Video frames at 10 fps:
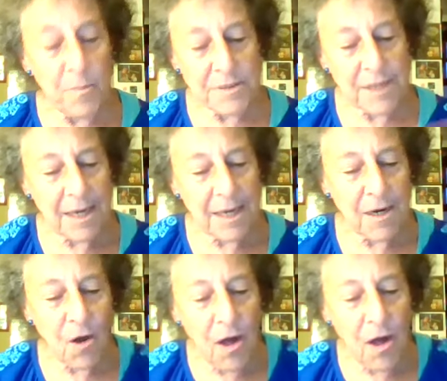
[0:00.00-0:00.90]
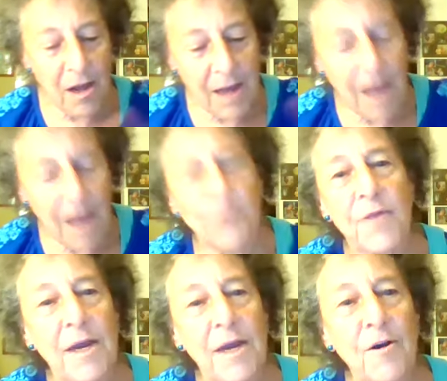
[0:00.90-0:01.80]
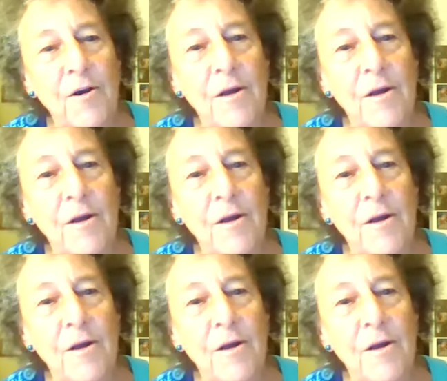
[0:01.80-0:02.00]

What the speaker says: to get it all out there